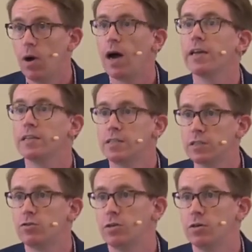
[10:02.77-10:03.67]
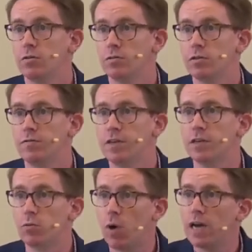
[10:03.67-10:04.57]
Why is Israel
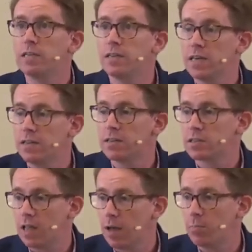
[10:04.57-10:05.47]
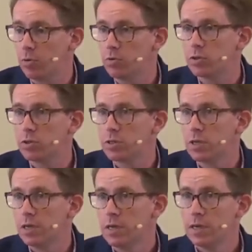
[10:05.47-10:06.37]
defeated? Why did they hit this lamppost?
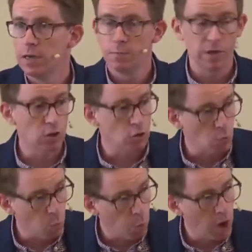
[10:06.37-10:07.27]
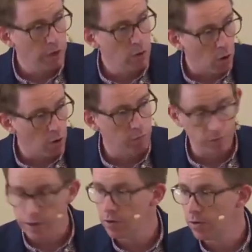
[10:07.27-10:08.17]
Because one
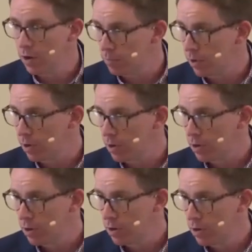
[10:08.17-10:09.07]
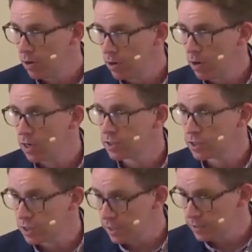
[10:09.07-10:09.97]
of their number has
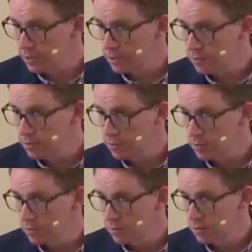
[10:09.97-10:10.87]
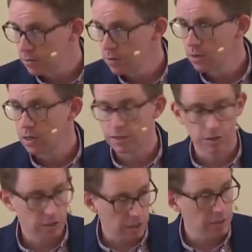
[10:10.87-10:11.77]
sinned
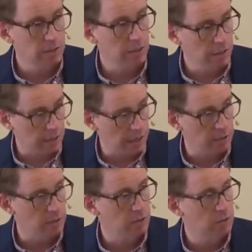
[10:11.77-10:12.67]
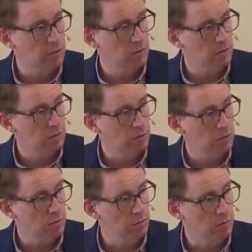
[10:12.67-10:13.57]
and sinned against
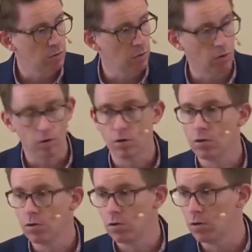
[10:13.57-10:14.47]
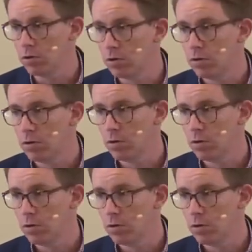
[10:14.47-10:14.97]
the Lord God.